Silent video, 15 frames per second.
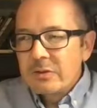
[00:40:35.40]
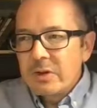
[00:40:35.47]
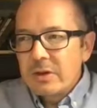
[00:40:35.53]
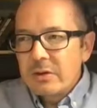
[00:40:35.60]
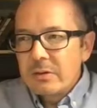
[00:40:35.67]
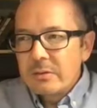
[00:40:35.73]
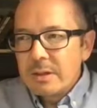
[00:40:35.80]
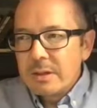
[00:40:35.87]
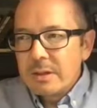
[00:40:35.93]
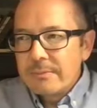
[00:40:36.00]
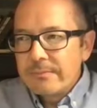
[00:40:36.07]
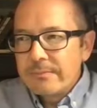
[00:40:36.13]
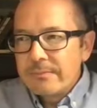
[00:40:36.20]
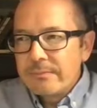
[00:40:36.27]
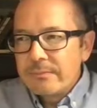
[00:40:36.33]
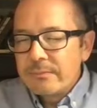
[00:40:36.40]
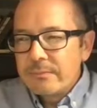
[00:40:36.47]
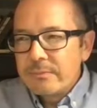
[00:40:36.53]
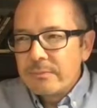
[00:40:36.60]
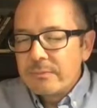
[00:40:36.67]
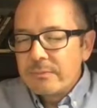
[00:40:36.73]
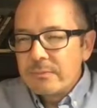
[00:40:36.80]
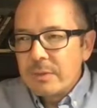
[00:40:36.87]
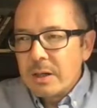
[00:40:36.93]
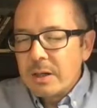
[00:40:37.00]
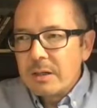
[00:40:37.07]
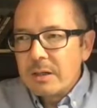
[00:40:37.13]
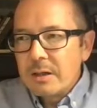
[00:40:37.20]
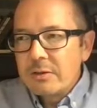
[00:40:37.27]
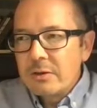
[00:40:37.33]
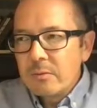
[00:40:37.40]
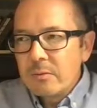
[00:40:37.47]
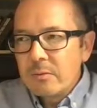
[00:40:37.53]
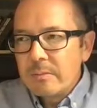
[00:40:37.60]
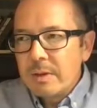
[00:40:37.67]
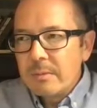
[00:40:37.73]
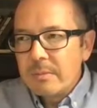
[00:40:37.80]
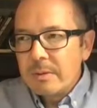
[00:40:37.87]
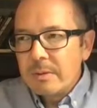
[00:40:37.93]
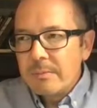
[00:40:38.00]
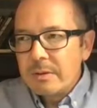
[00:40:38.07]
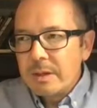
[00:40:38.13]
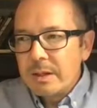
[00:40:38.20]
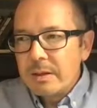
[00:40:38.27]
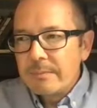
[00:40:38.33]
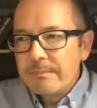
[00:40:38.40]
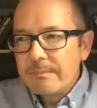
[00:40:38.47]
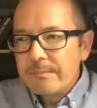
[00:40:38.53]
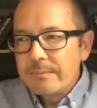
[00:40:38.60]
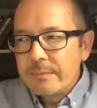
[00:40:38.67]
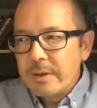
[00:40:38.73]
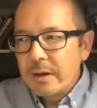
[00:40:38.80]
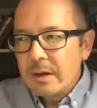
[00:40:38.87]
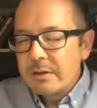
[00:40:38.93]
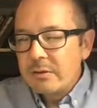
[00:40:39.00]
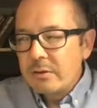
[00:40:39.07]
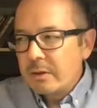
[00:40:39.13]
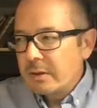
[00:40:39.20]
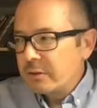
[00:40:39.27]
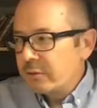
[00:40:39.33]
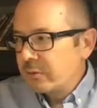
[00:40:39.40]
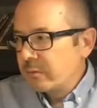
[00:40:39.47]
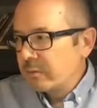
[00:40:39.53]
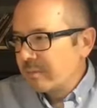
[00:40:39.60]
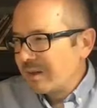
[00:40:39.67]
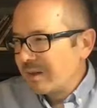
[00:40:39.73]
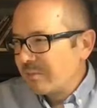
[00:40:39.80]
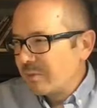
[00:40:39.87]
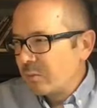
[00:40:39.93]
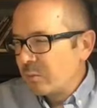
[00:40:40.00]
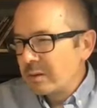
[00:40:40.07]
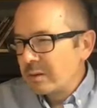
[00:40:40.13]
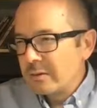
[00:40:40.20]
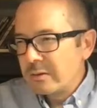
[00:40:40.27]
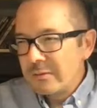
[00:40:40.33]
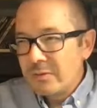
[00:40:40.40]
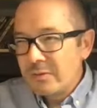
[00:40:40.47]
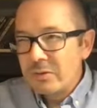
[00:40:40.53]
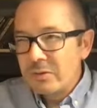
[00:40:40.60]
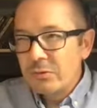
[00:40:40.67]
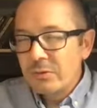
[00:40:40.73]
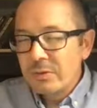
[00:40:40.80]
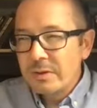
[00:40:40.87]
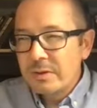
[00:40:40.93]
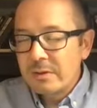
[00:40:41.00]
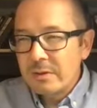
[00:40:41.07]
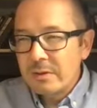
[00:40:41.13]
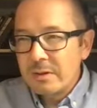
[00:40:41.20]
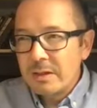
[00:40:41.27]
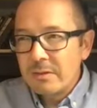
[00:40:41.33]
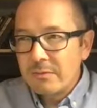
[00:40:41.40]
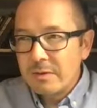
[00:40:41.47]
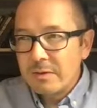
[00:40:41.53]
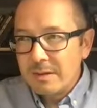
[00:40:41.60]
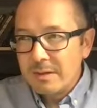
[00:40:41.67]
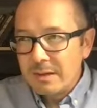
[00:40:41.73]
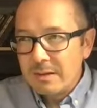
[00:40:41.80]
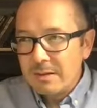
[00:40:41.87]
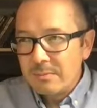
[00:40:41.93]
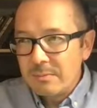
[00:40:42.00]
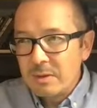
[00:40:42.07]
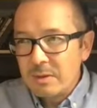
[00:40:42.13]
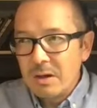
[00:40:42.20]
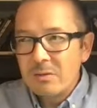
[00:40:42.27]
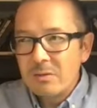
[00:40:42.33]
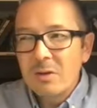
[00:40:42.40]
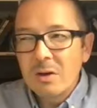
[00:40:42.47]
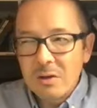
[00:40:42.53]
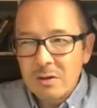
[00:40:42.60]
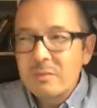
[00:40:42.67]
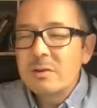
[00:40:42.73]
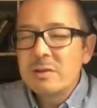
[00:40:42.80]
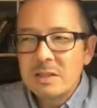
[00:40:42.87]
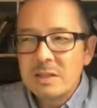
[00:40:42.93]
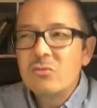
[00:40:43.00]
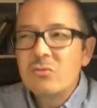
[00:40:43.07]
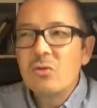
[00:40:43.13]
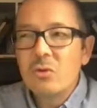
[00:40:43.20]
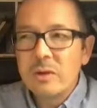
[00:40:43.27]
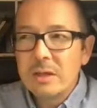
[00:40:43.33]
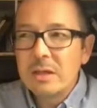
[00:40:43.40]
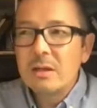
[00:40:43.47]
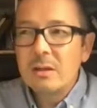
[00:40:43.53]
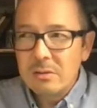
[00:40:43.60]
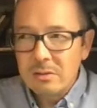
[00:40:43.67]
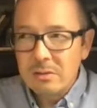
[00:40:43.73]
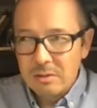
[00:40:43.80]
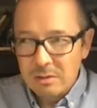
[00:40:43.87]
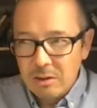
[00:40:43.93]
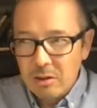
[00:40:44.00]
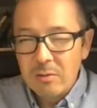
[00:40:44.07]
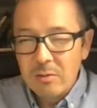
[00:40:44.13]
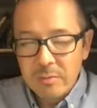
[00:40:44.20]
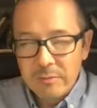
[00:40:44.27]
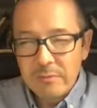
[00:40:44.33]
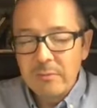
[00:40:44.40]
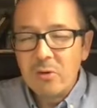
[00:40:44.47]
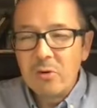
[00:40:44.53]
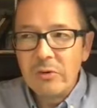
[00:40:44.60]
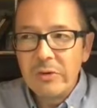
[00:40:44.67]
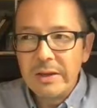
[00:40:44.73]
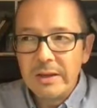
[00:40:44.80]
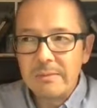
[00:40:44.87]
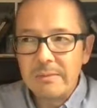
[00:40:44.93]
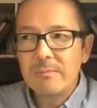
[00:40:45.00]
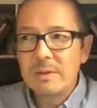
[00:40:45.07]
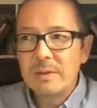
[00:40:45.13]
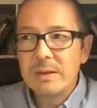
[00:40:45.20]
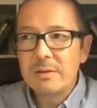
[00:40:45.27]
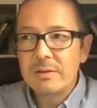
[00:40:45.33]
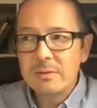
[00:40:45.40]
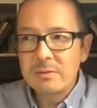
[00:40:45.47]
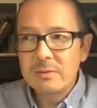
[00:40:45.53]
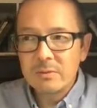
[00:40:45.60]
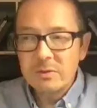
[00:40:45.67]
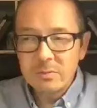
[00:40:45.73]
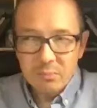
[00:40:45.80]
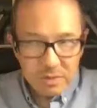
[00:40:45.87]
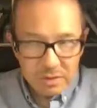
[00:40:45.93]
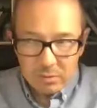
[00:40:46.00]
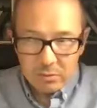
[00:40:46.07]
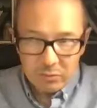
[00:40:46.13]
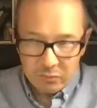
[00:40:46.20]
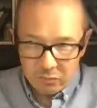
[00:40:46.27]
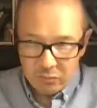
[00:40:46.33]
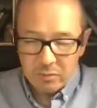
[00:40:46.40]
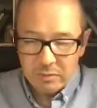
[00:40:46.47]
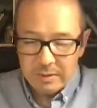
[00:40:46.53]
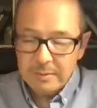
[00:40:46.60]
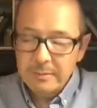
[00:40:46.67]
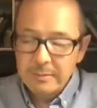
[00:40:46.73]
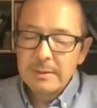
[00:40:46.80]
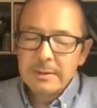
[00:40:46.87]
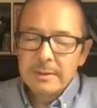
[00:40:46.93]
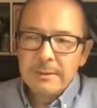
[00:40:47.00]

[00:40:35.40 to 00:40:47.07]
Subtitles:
So I don't remember, but I do remember one of the first drawings that I ever did. But I was obviously drawing long before then because it was a pretty good drawing,